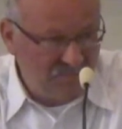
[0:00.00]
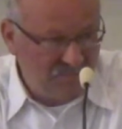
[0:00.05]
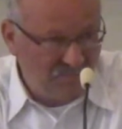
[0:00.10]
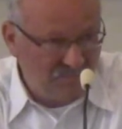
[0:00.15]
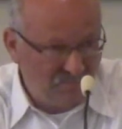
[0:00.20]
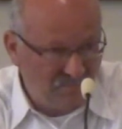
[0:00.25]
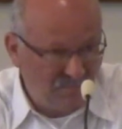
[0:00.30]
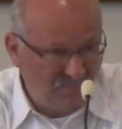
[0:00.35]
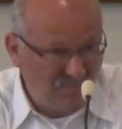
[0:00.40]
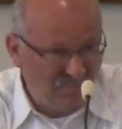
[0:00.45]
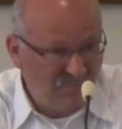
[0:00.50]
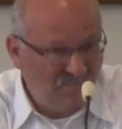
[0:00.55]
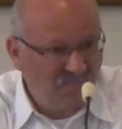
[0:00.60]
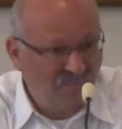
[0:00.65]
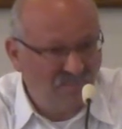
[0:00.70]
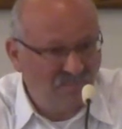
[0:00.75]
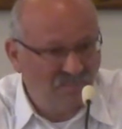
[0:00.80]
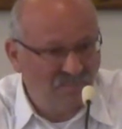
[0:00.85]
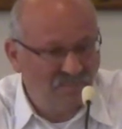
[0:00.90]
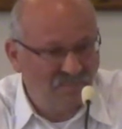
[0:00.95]

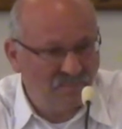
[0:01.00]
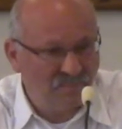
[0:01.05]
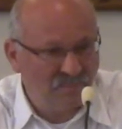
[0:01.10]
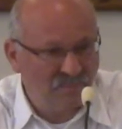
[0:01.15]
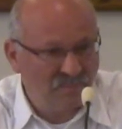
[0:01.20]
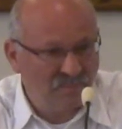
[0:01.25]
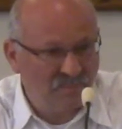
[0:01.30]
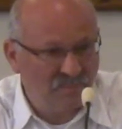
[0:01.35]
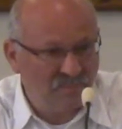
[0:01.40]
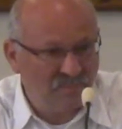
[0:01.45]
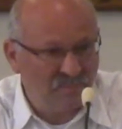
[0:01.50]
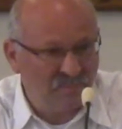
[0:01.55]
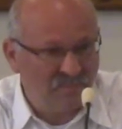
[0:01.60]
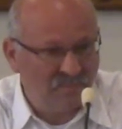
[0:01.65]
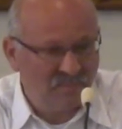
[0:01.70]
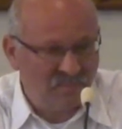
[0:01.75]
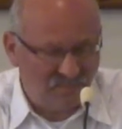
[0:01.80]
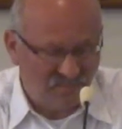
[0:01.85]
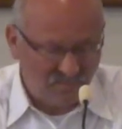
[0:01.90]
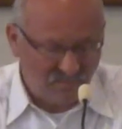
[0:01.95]

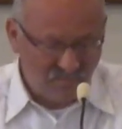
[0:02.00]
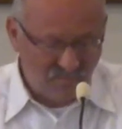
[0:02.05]
(no one is talking)